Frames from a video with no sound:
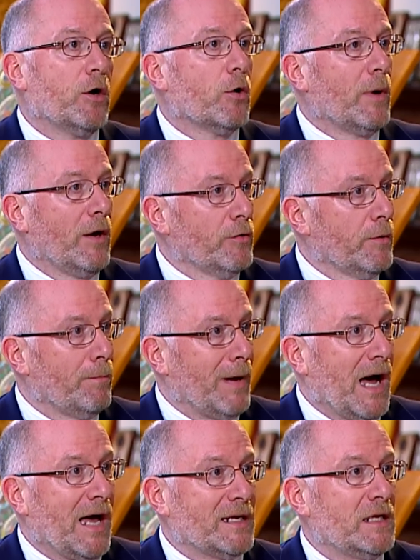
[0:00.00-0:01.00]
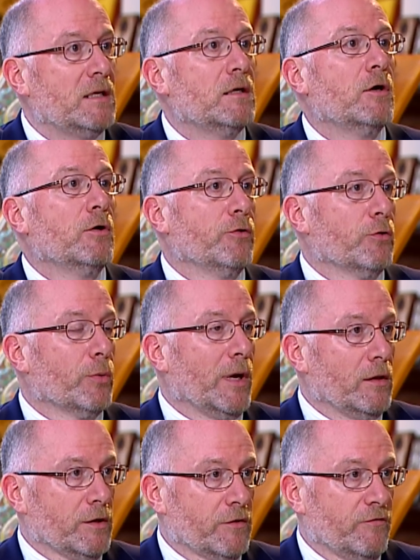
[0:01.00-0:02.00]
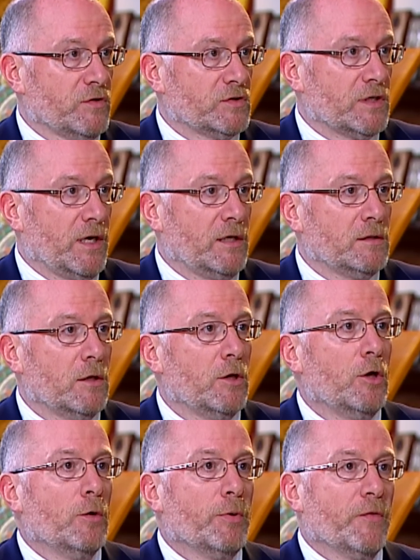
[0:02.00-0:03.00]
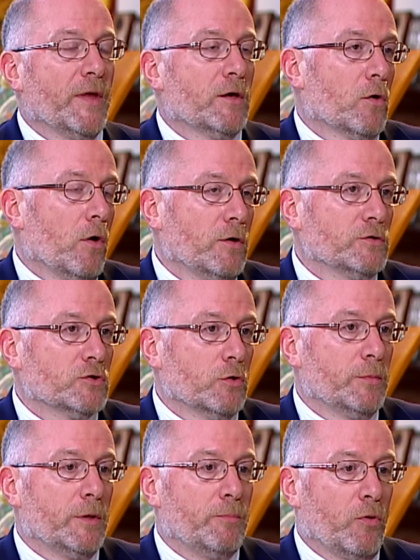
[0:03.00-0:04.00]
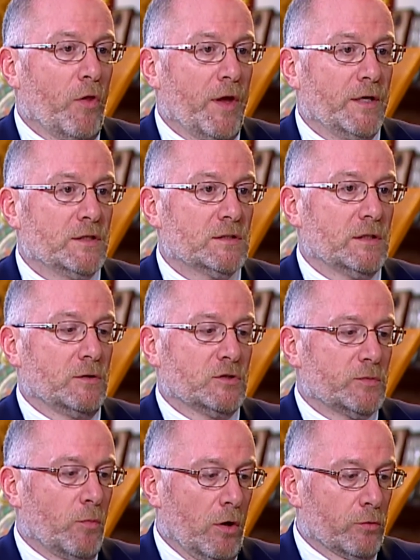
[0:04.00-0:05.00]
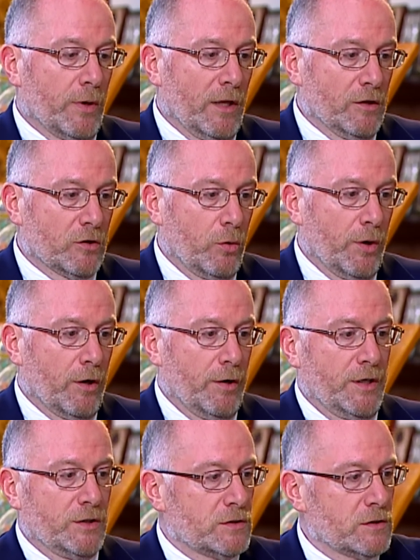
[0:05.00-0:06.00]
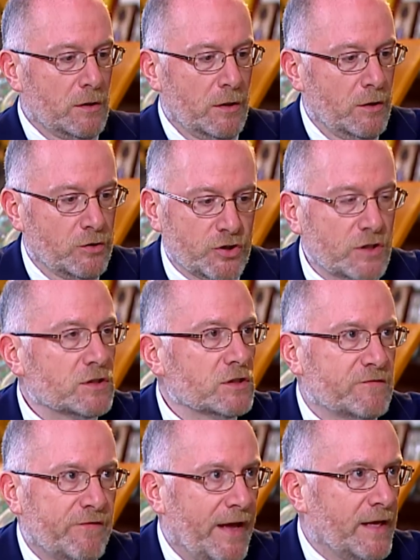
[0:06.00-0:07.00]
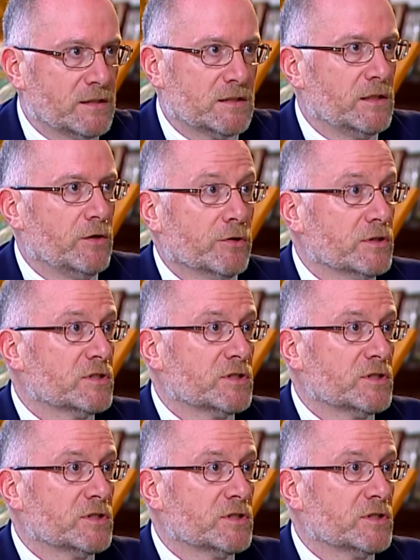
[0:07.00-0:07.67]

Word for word: around the body, the relic of the saint, but they could also be placed in small reliquaries, just as fancy or as